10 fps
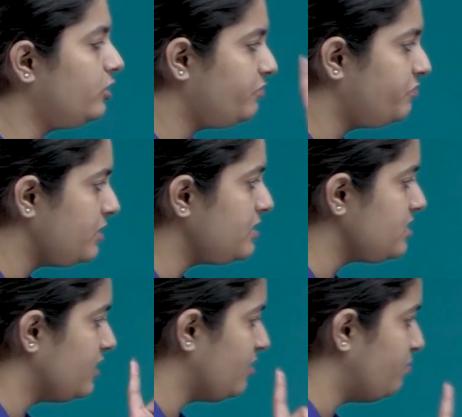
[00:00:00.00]
The
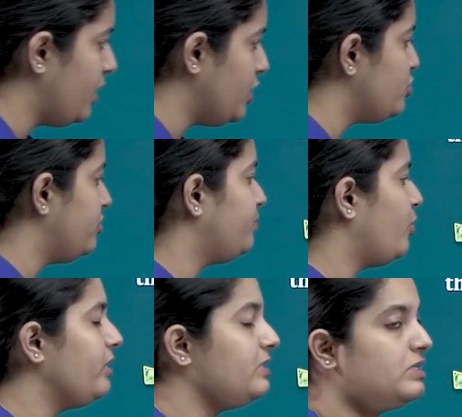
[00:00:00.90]
first and the major
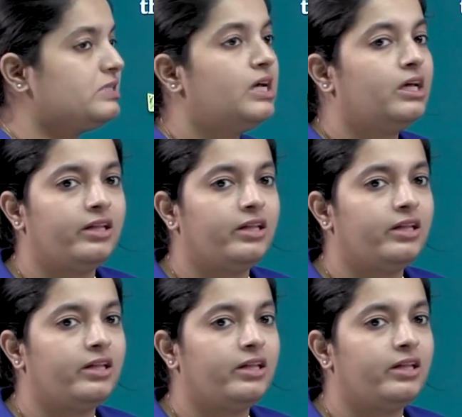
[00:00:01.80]
point is